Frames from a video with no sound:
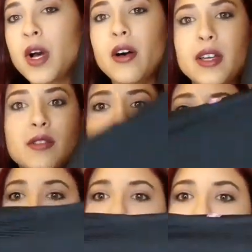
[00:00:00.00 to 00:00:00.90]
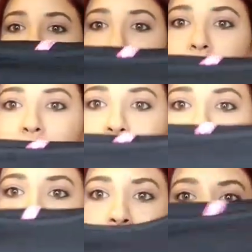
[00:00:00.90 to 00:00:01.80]
well, it's very stretchy.
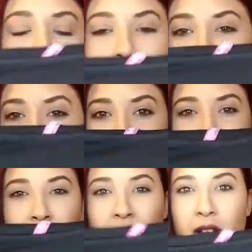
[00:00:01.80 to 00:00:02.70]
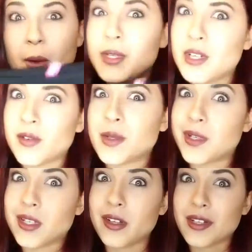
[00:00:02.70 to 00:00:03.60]
I was nervous
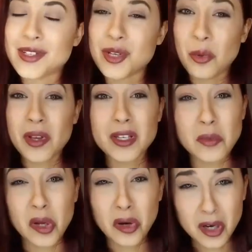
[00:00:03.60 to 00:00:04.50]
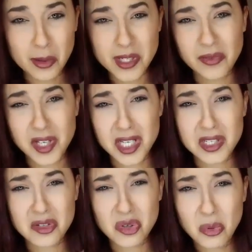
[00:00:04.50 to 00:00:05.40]
when I saw this too, because my arms have
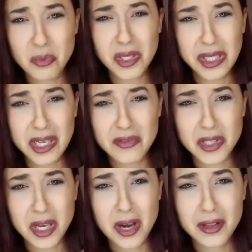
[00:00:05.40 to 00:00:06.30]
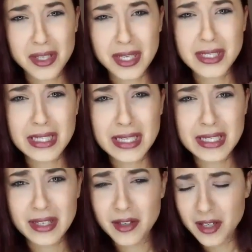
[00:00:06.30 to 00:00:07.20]
gotten so big after the holiday
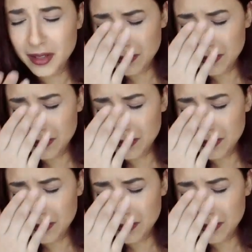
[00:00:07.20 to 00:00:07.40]
season.